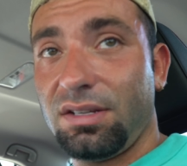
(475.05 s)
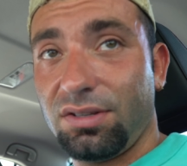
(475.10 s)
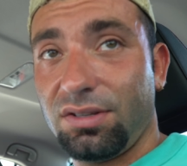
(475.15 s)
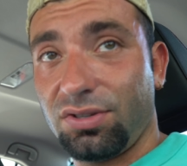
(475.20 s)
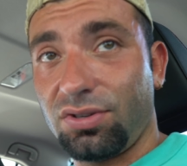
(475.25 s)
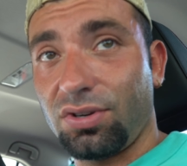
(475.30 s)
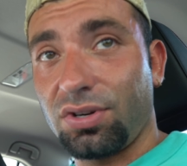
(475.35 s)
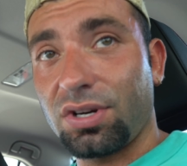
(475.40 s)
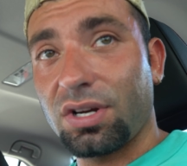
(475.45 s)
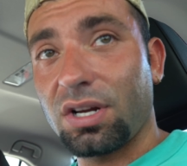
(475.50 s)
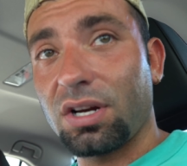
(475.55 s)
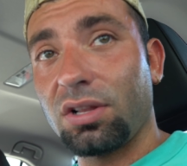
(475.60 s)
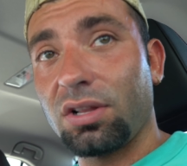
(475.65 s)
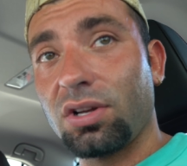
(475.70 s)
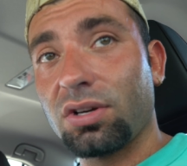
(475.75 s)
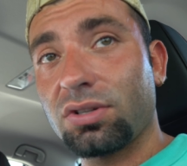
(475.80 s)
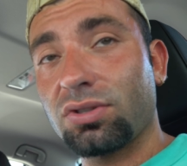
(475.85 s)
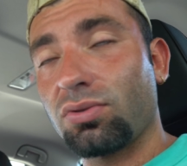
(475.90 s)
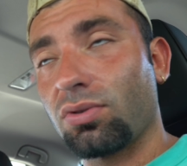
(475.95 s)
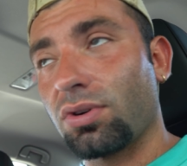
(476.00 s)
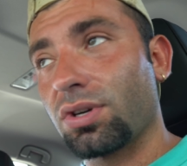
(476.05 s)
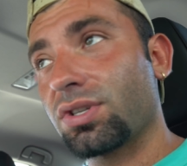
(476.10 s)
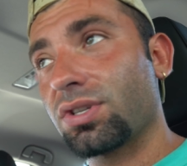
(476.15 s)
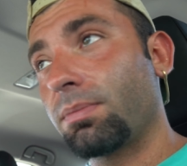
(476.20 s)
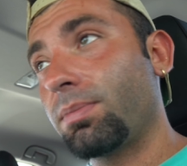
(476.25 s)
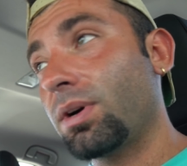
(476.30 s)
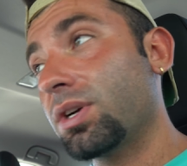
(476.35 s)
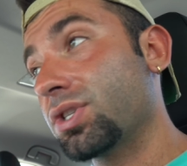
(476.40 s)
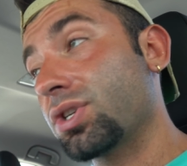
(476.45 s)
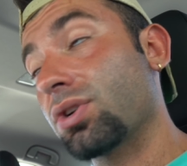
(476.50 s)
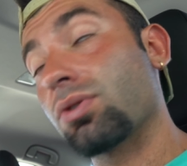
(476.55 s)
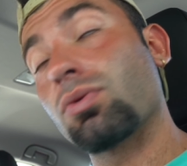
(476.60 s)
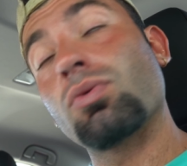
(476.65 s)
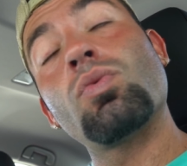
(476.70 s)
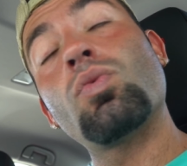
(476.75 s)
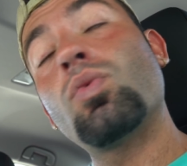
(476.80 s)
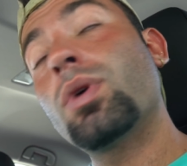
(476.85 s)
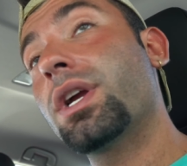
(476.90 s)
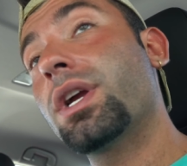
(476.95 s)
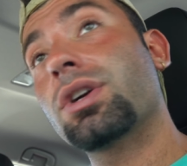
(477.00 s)
So you're gonna look towards a bunch of
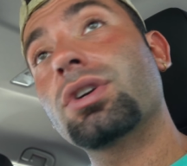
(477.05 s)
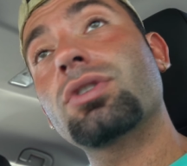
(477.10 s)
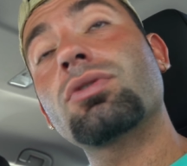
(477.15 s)
weird,